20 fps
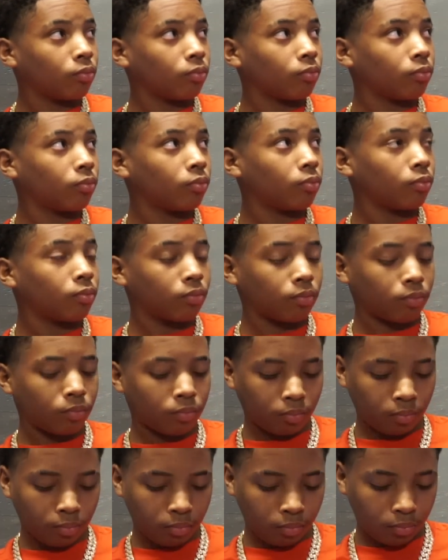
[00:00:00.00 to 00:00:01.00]

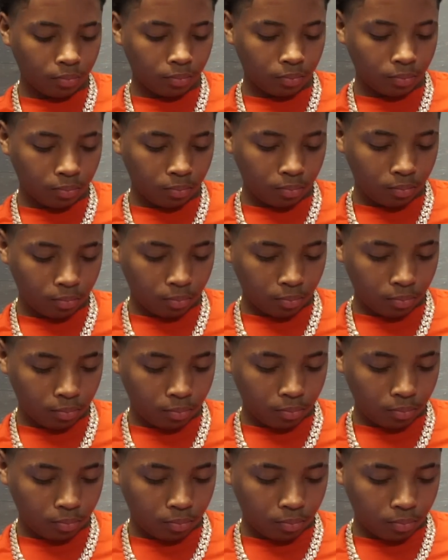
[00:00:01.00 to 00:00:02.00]

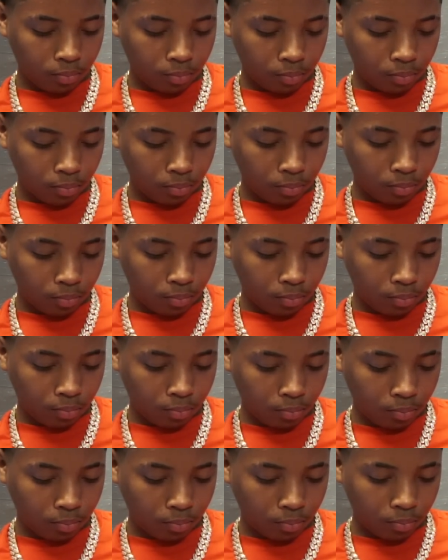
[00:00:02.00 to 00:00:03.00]

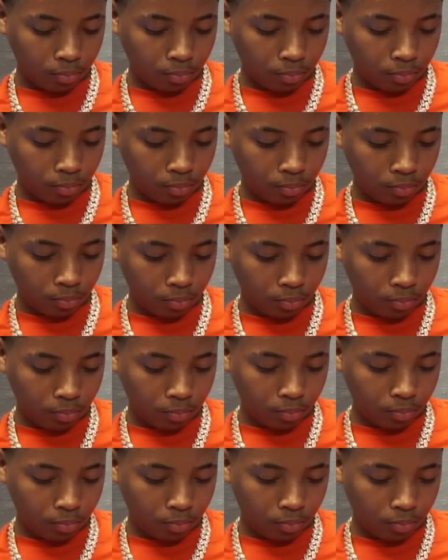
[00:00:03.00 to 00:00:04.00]

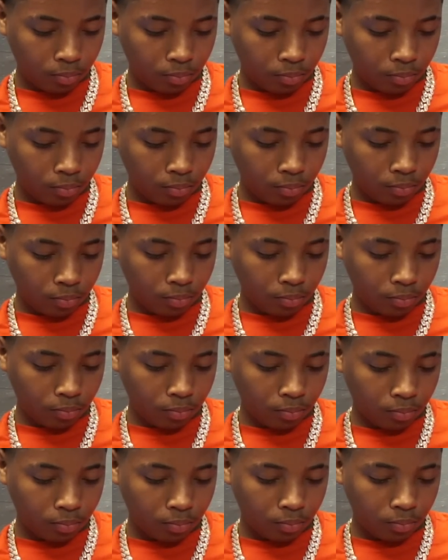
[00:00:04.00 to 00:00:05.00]

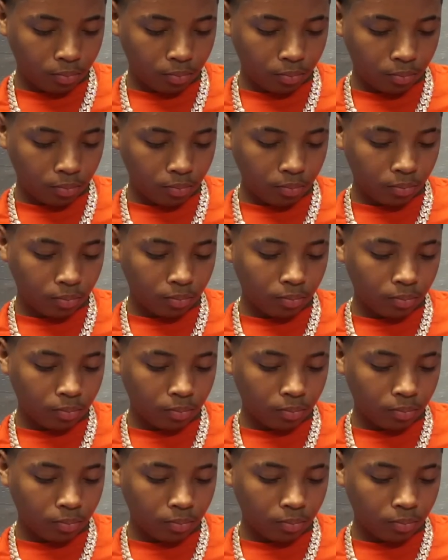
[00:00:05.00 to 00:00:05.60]
(silent)